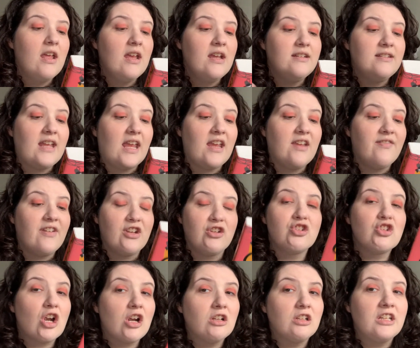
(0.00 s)
Dave and
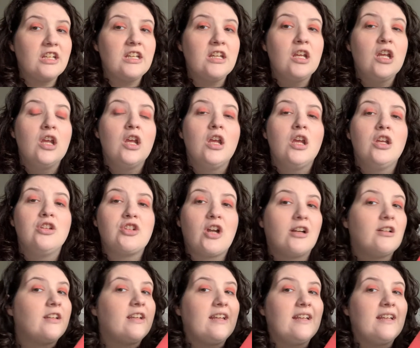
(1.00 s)
Charlie. Charlie